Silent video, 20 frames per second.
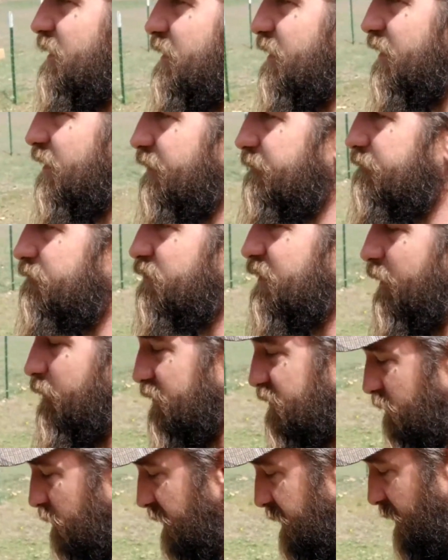and that
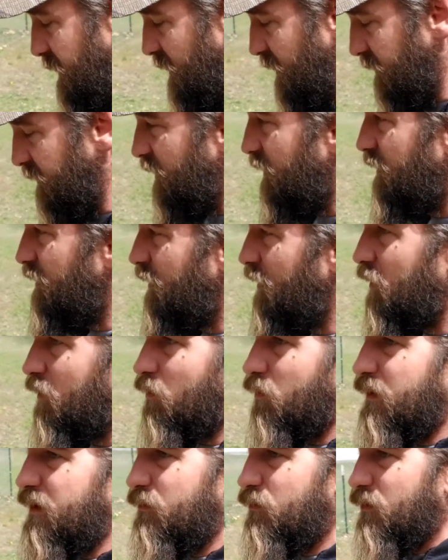was really good.
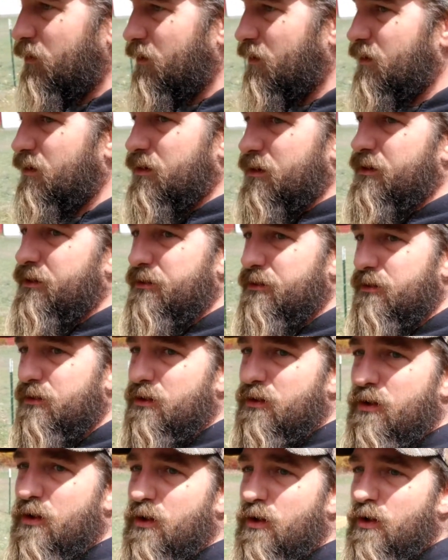We were
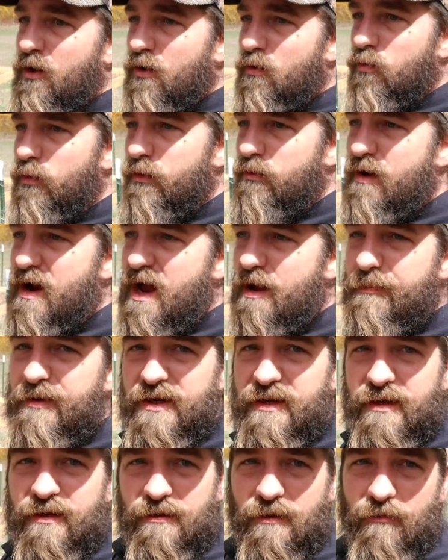happy
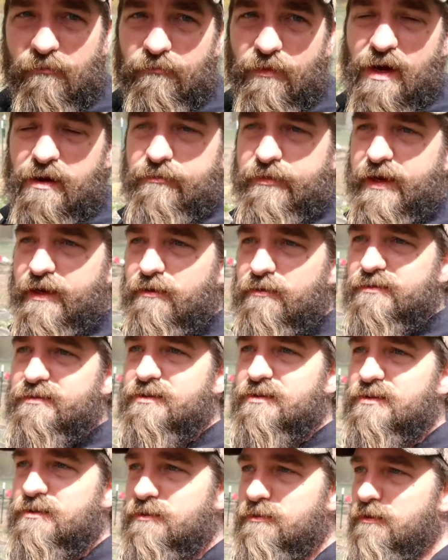to get our 5 gallons
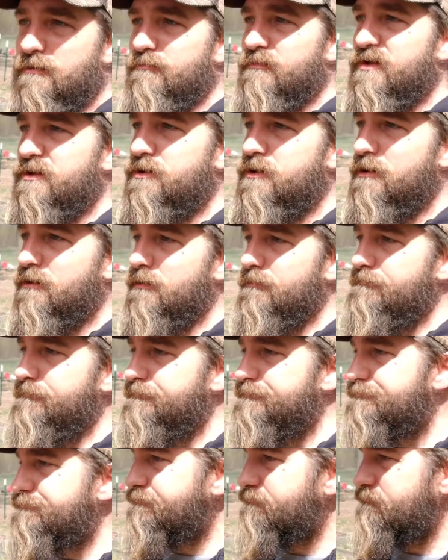of syrup this year.
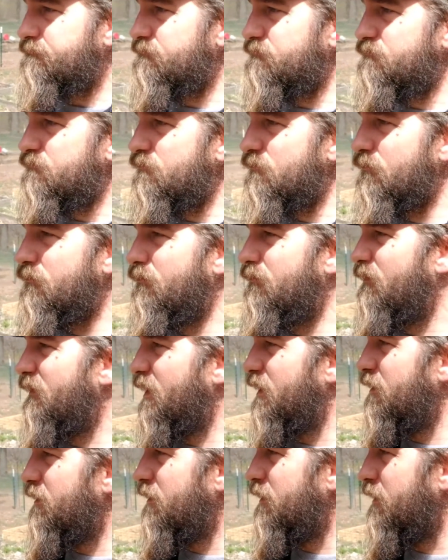
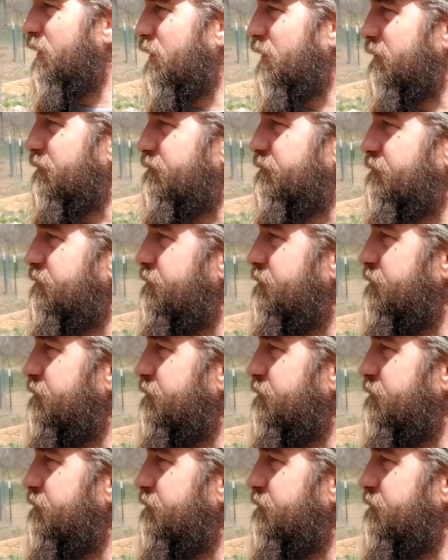I'm